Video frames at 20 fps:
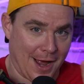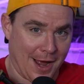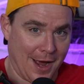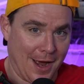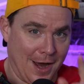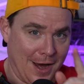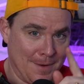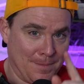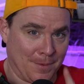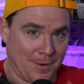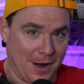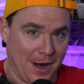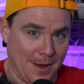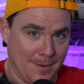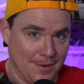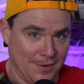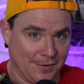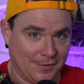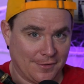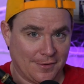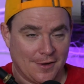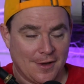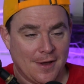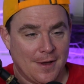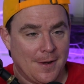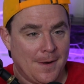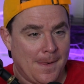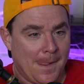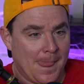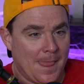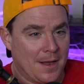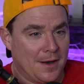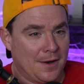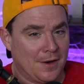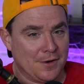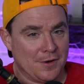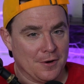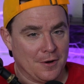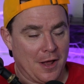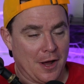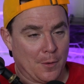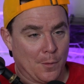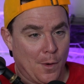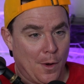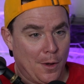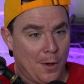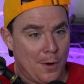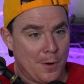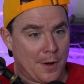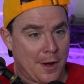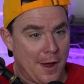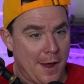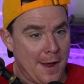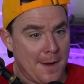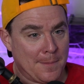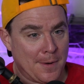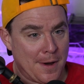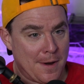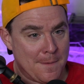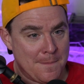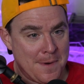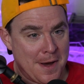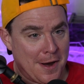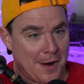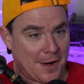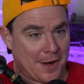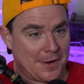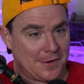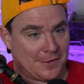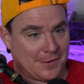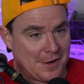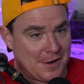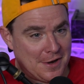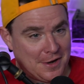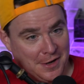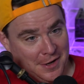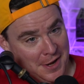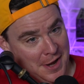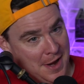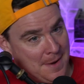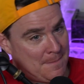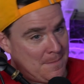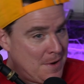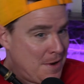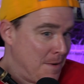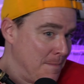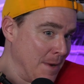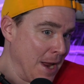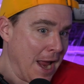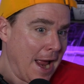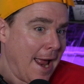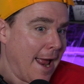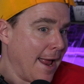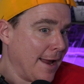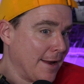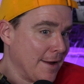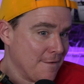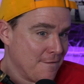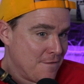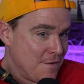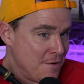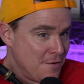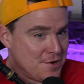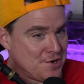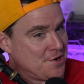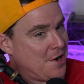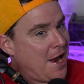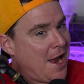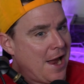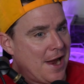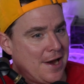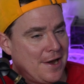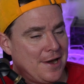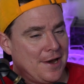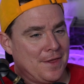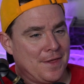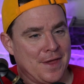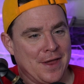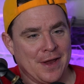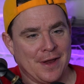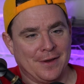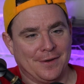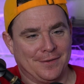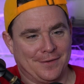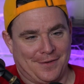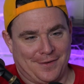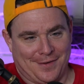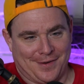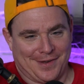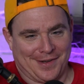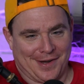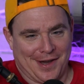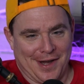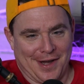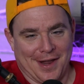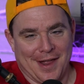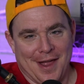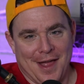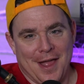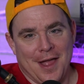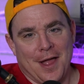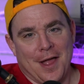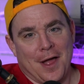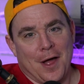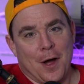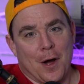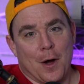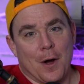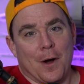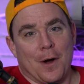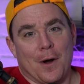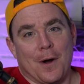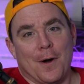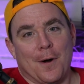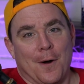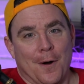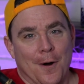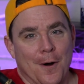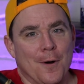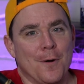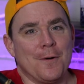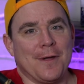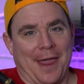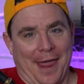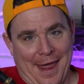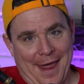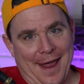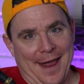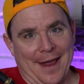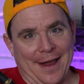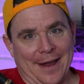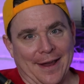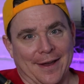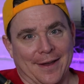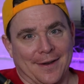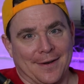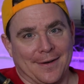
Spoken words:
I promise. And you're like, well, okay, but America's going to get me back if you try anything. It's like, okay.